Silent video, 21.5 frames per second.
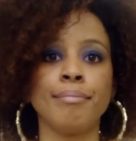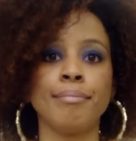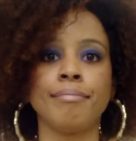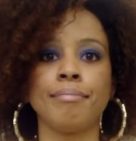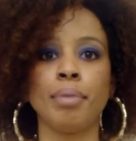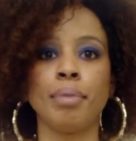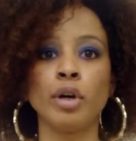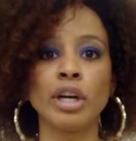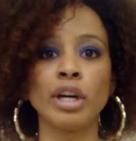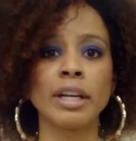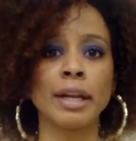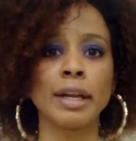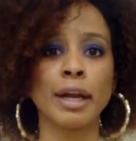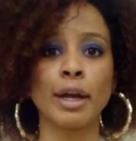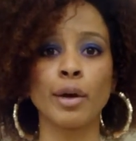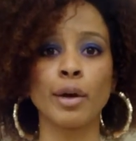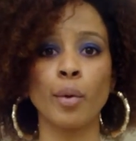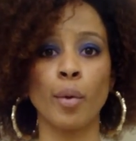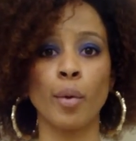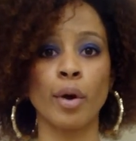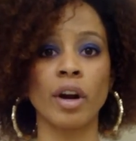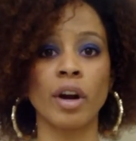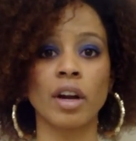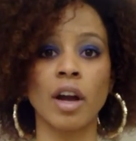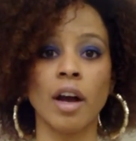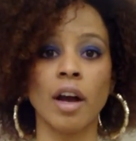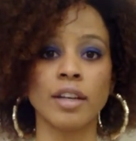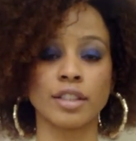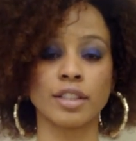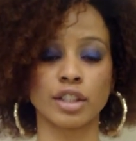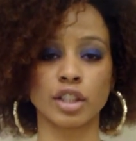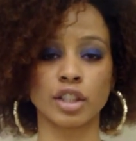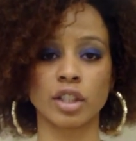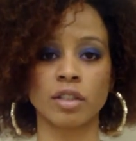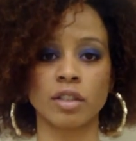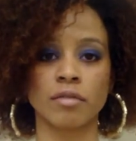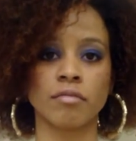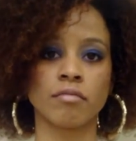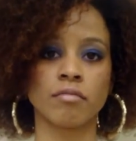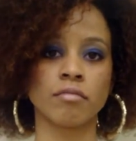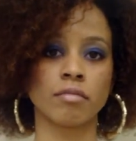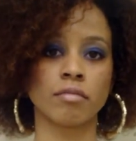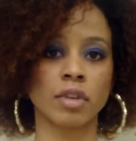pudding or a custard,
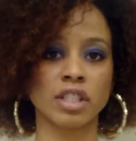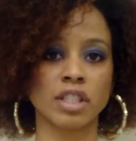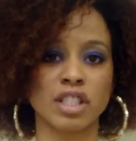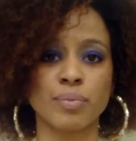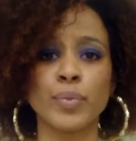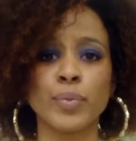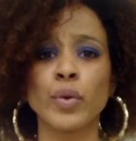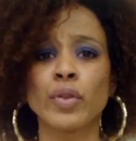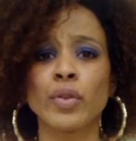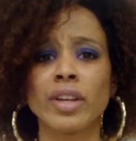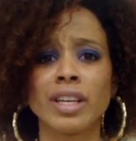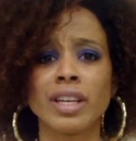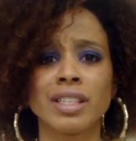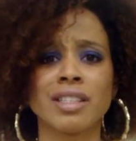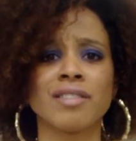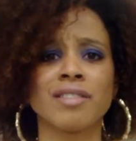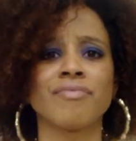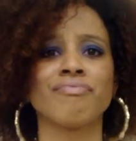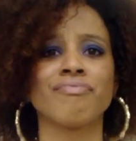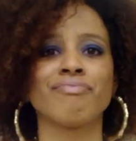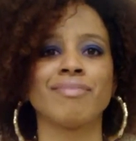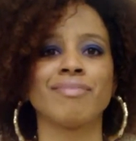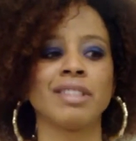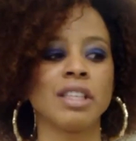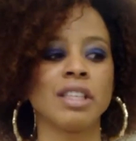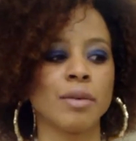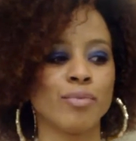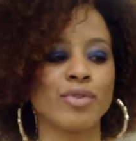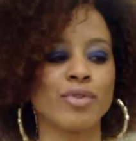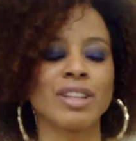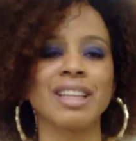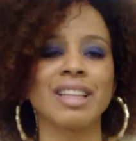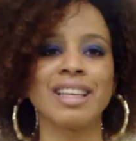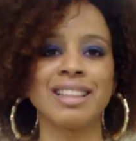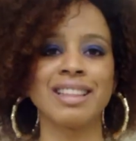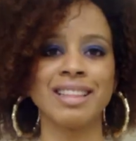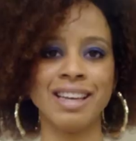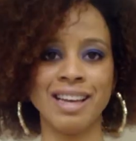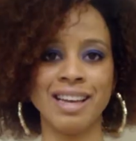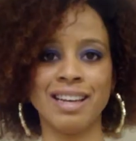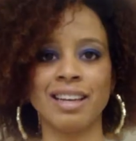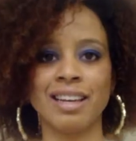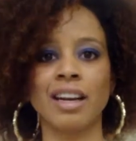because smoothies seem really
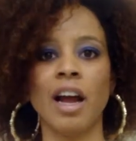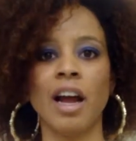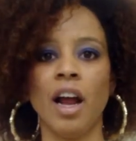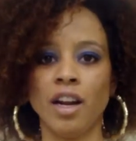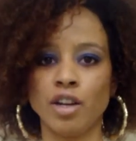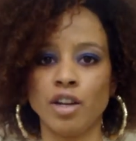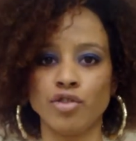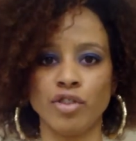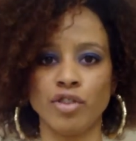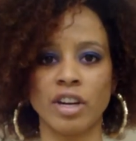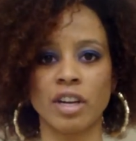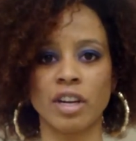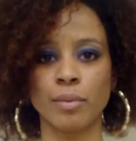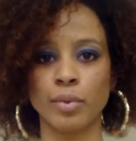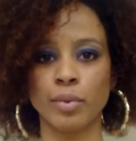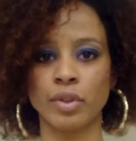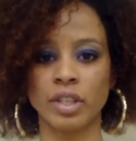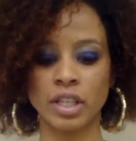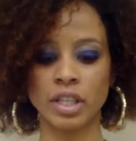thin, kind of drinkable.